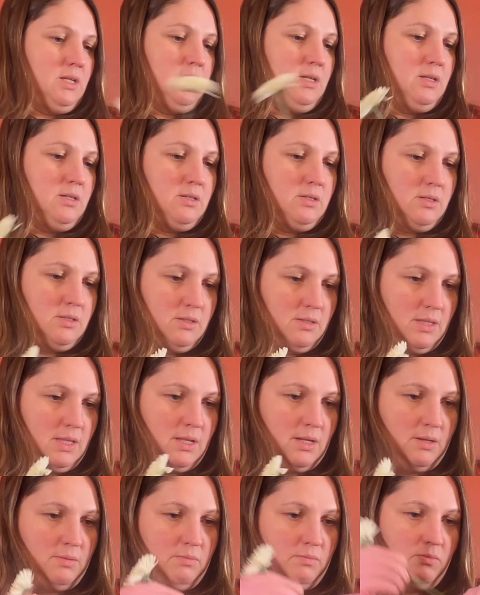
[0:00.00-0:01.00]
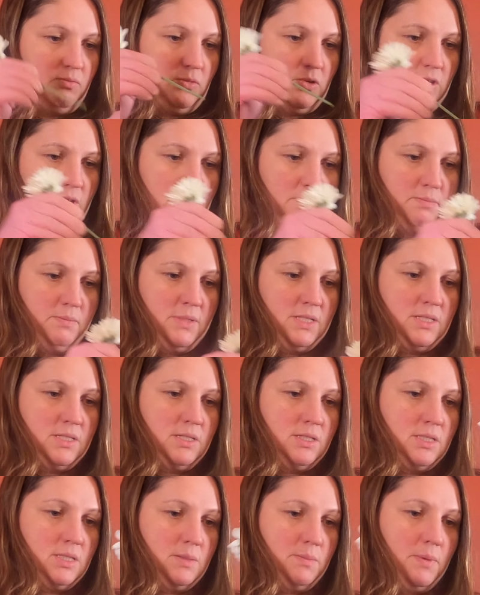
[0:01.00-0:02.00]
here where I
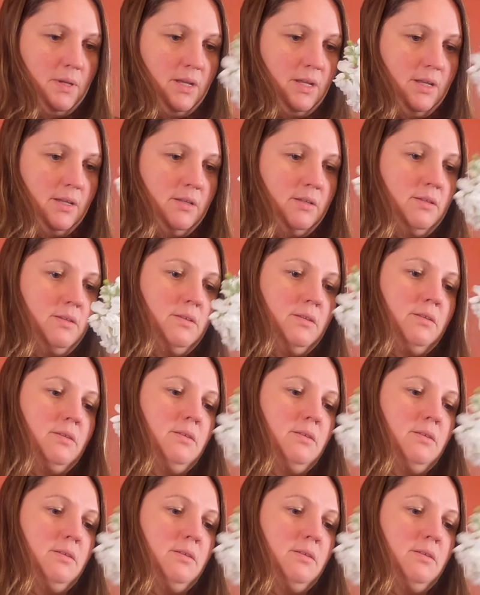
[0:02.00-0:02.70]
missed a spot.